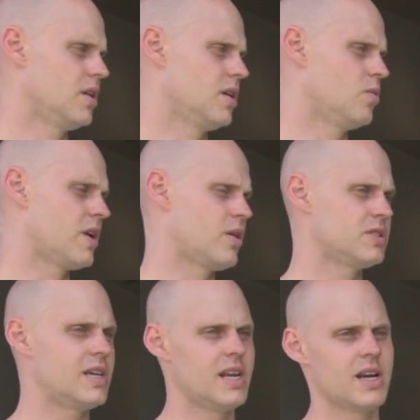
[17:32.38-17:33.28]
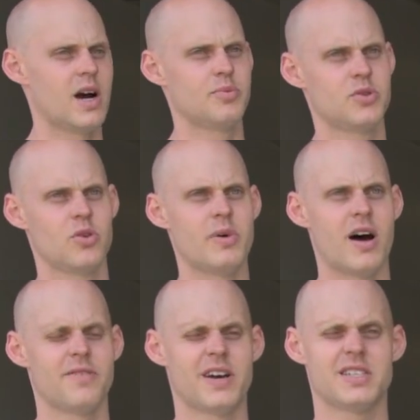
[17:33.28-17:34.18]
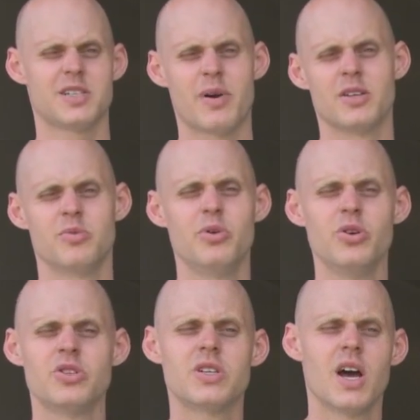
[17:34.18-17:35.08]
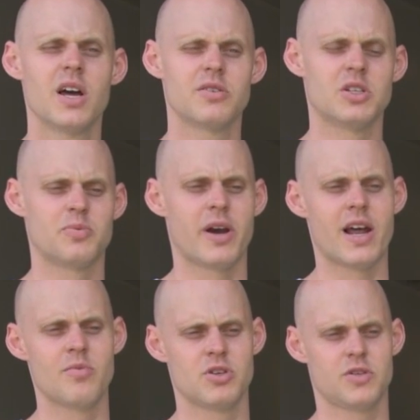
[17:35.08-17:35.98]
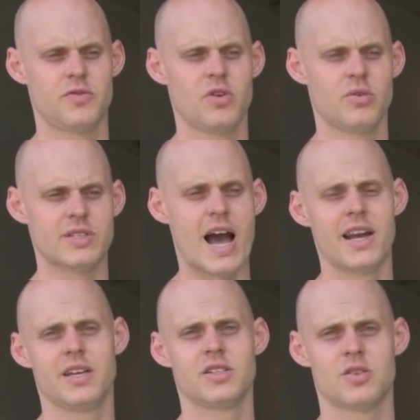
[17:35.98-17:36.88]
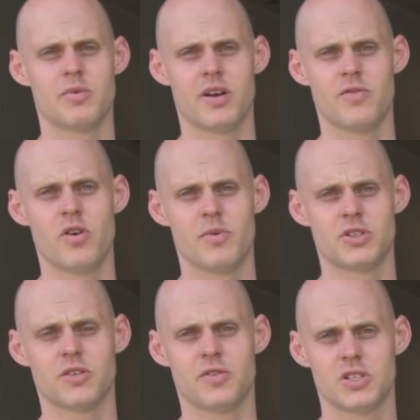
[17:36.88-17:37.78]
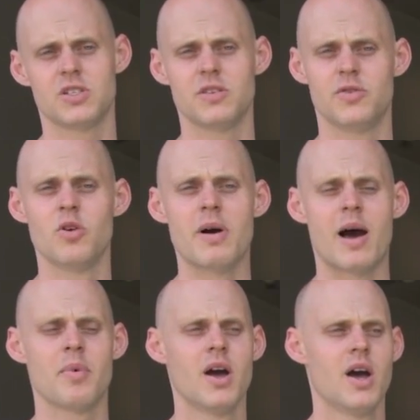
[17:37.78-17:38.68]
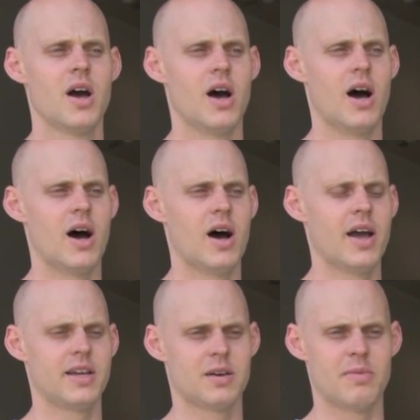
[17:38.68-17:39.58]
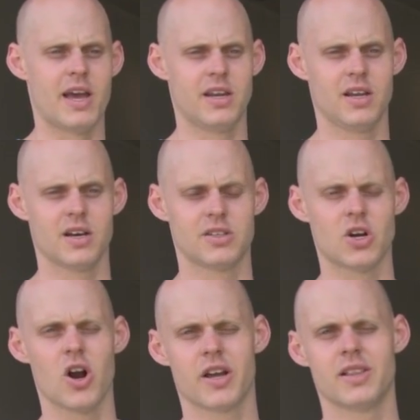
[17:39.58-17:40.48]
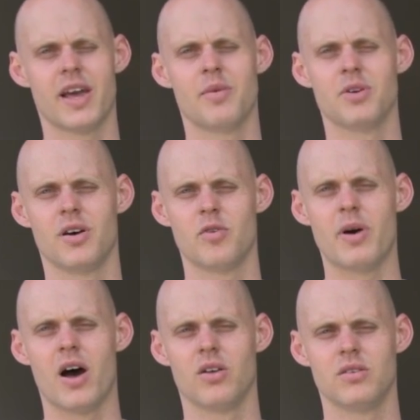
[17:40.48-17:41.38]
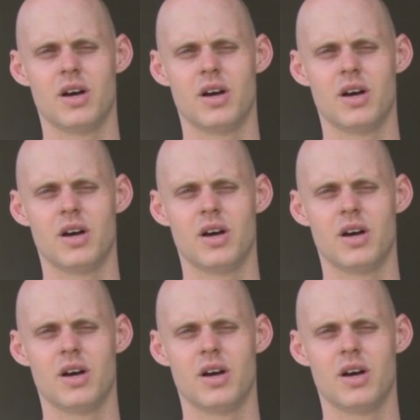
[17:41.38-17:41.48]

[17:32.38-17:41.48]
When I was getting up to about 5-6 pounds of boost, despite how much fuel I was adding into my volumetric efficiency fuel map, and commanding a target lambda of about